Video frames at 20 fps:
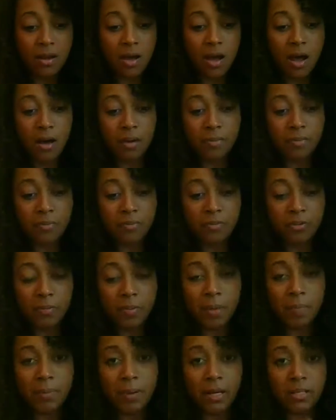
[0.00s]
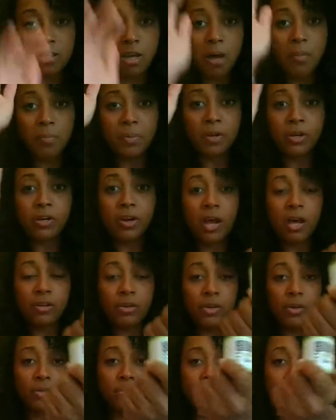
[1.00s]
Um, for my big tumbler, I'll
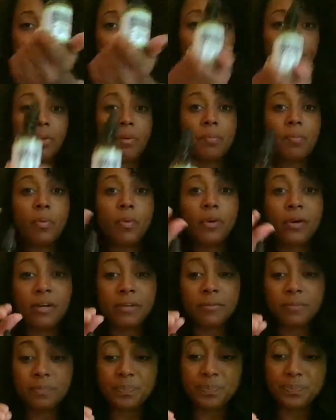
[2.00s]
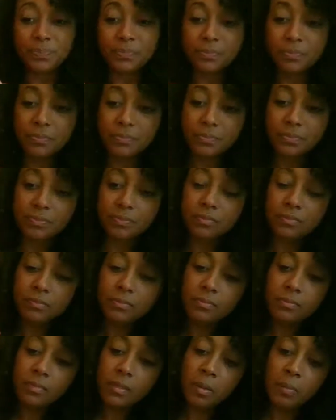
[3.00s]
use a little bit more.
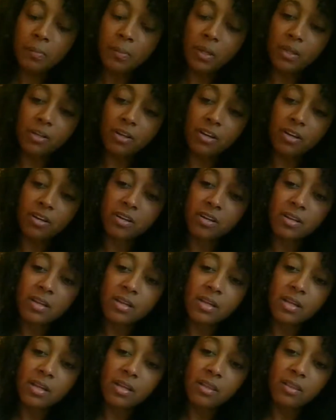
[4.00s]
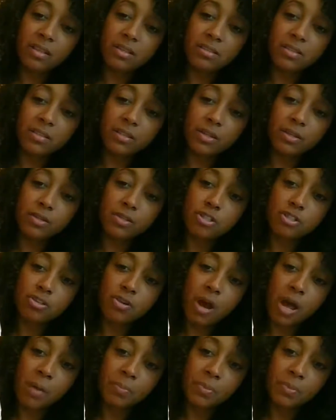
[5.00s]
But look, this little
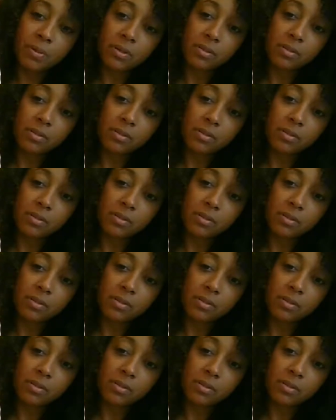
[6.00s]
drop,